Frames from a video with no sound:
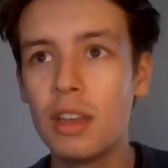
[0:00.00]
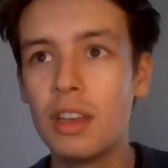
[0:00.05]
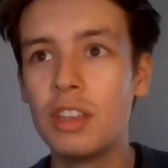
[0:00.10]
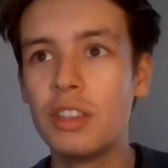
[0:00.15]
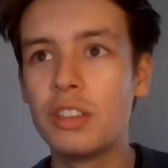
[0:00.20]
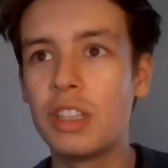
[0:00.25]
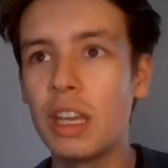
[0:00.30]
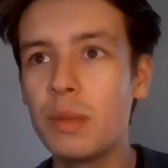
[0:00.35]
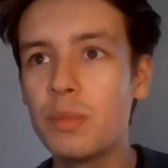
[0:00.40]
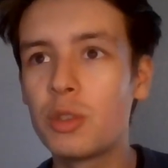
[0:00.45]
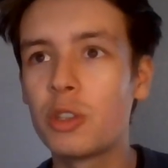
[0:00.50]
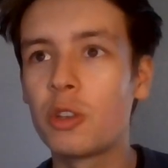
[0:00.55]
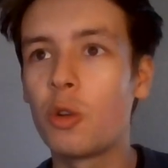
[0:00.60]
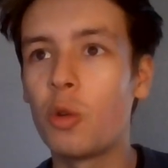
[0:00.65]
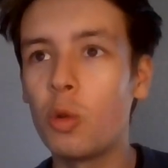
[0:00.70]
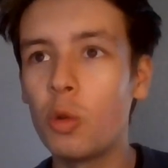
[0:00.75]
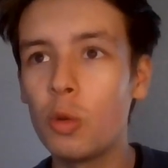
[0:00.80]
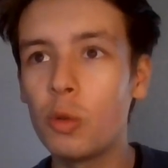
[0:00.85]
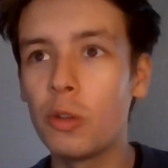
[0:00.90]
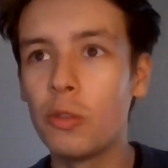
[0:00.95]
James
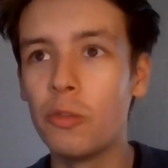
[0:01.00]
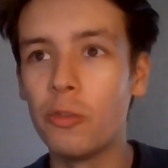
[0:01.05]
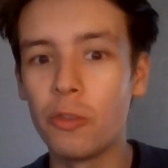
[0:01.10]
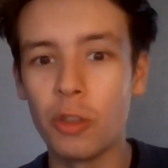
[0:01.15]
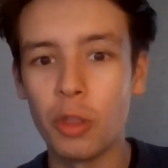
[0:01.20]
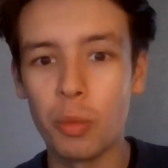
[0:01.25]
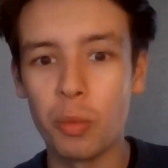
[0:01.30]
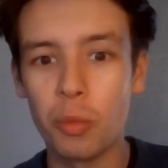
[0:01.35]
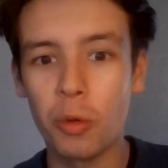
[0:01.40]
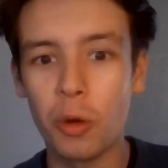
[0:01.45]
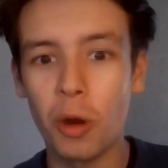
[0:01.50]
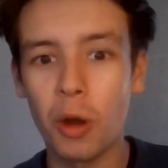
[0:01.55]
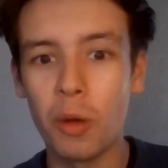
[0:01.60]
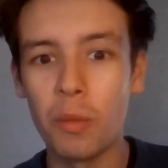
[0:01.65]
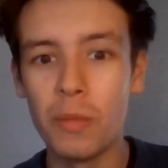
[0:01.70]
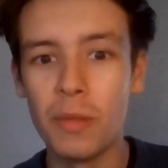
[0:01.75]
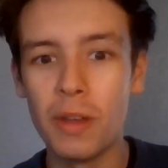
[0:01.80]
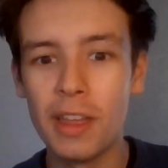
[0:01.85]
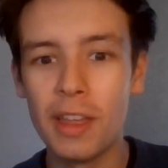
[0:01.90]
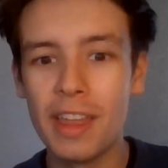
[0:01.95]
Corden for The
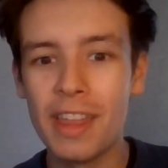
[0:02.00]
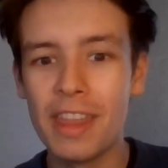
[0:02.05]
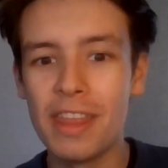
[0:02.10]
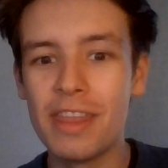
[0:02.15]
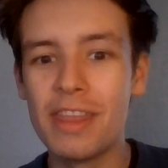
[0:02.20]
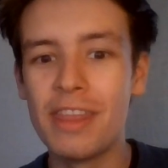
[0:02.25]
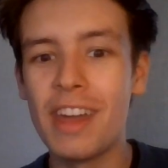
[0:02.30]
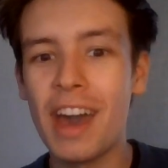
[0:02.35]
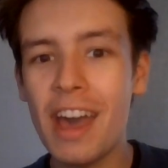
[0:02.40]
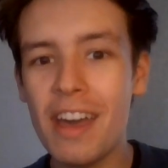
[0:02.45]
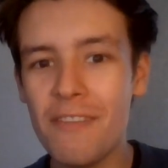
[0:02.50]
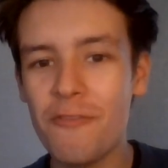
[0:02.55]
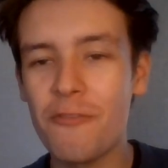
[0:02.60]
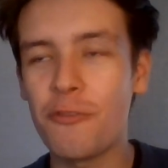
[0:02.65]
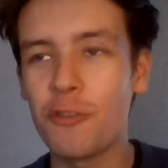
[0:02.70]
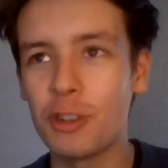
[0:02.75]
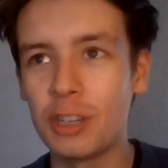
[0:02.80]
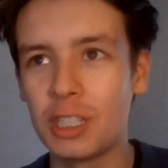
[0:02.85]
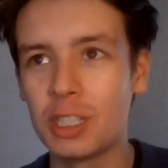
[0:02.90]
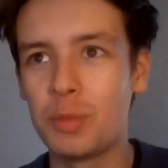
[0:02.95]
Prom, that
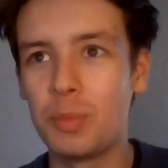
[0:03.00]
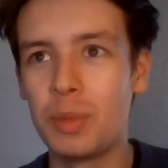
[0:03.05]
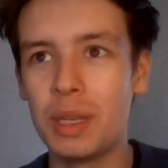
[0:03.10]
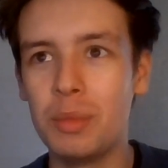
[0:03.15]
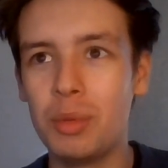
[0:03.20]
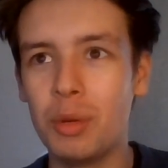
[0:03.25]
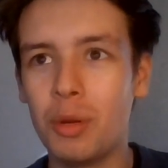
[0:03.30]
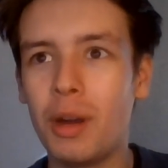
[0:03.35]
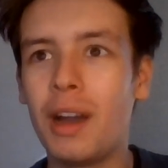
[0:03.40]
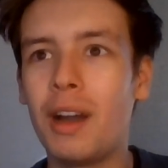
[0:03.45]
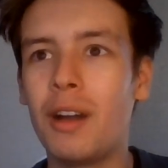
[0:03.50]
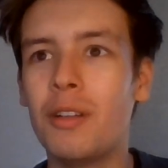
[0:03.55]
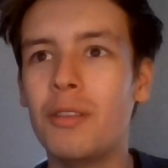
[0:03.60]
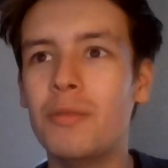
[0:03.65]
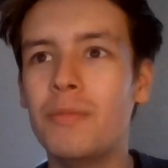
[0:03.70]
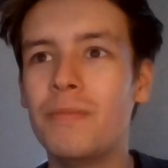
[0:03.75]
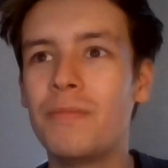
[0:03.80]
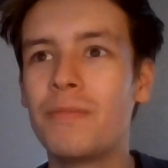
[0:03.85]
freaked people out.